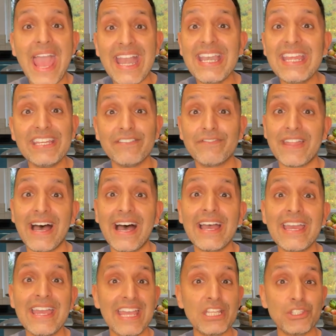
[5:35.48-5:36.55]
any of
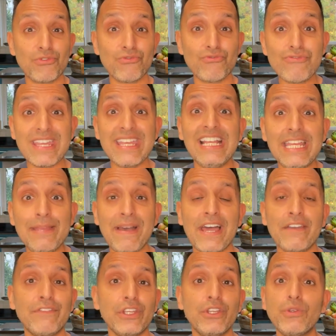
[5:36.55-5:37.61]
that. It's really
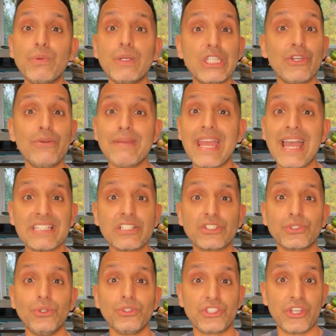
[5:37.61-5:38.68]
bad for you. We shouldn't be adding
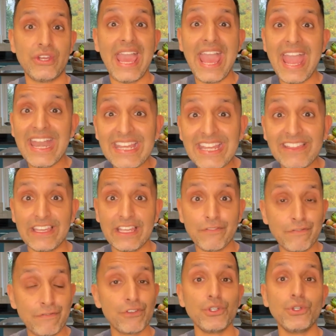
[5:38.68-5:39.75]
salt to anything,
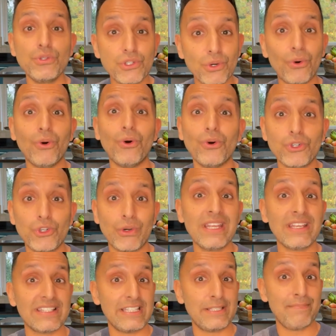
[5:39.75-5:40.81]
food or drink,
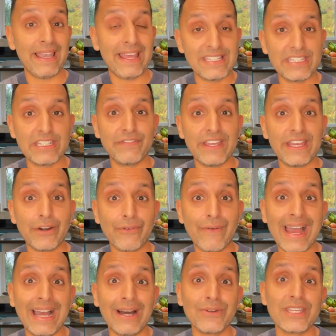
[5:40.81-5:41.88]
because there's plenty of it
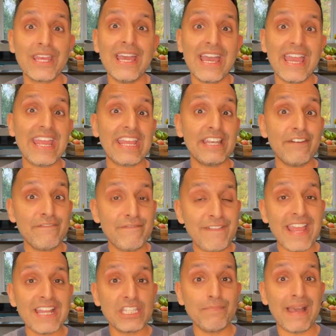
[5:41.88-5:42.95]
around. It can
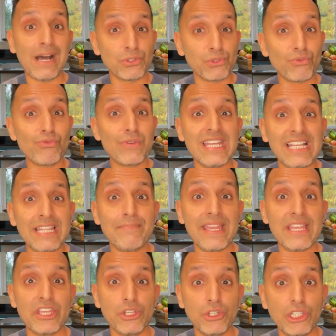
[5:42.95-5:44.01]
affect your bowels, really
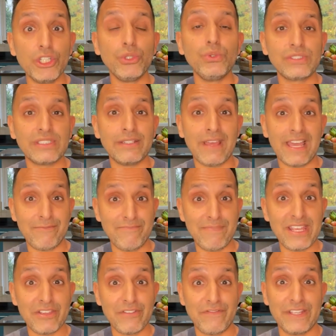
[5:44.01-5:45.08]
make you loose and
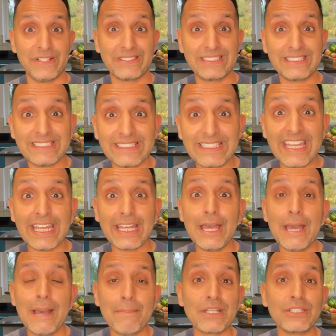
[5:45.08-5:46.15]
make you feel sick.
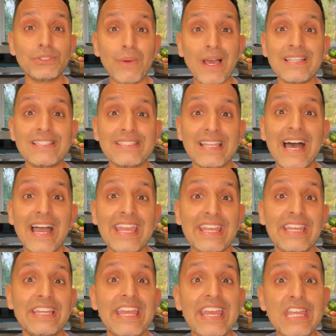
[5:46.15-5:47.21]
But as well as that, it
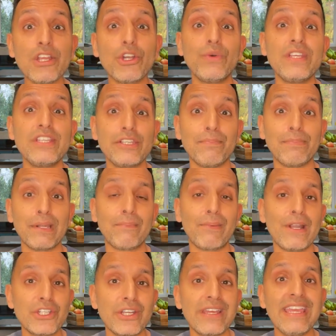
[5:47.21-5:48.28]
can increase your blood
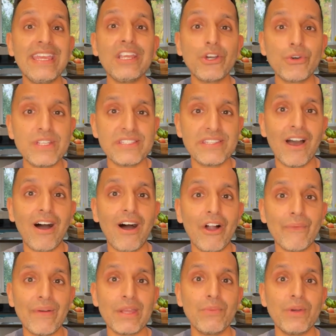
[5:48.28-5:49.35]
pressure, increase your
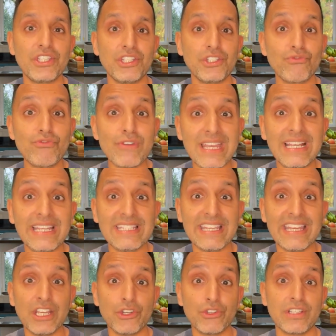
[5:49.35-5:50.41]
heart rate, which is really
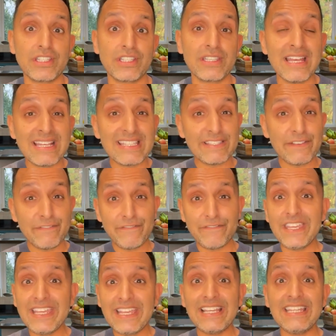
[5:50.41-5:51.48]
dangerous,
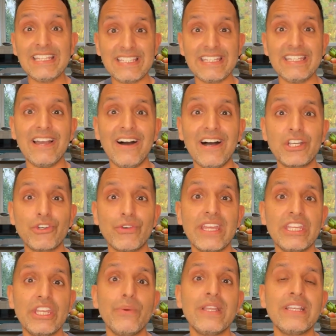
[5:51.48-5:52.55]
severely
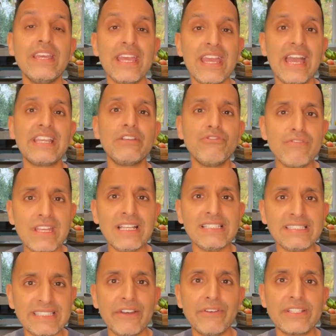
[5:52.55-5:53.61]
dehydrate you. And in really
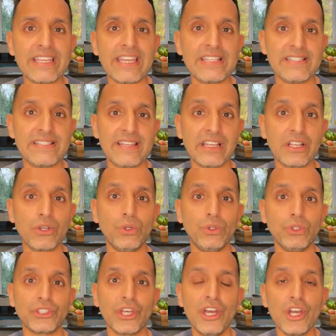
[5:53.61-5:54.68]
serious cases, it can
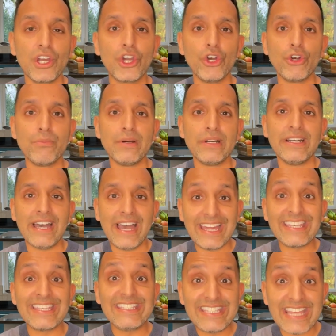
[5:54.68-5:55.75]
cause coma
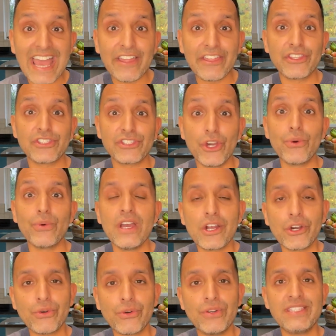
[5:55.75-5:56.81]
and death. So,
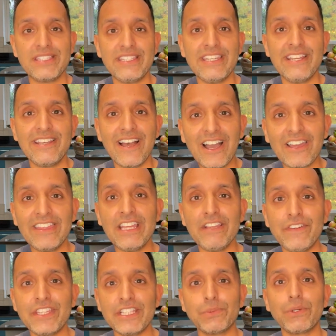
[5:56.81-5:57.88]
Christine, I think
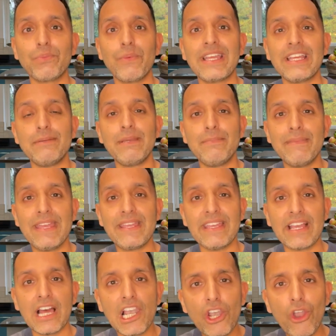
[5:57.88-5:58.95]
for this one, we're going to be
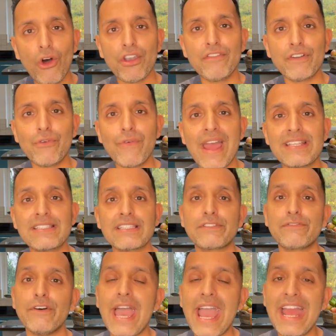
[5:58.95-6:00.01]
making a lot of
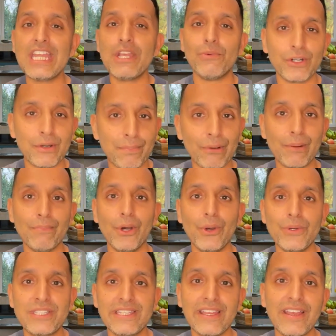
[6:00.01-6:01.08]
arrests for anyone
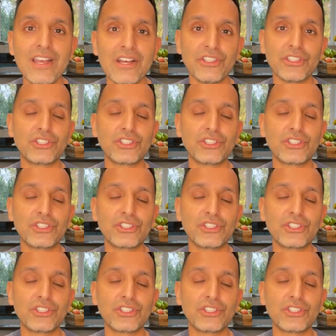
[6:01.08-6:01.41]
promoting the